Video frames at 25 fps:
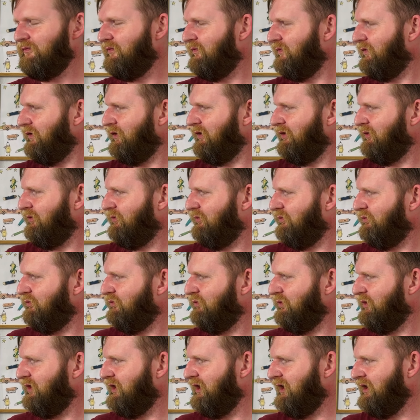So
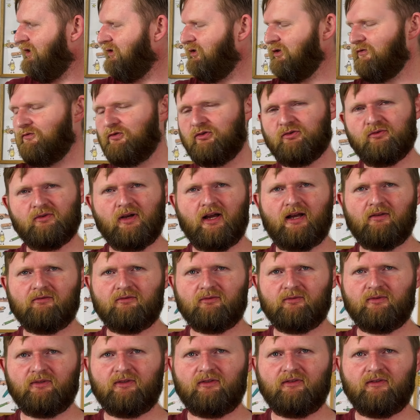we interview
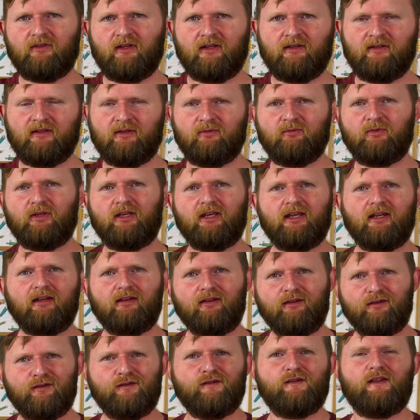afterwards and then we get
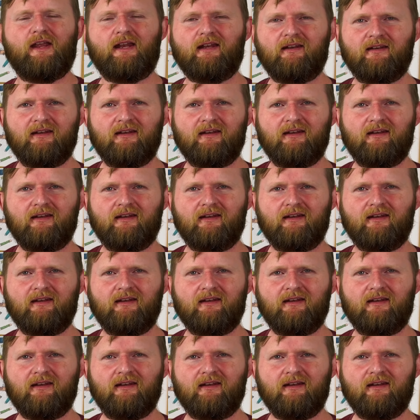that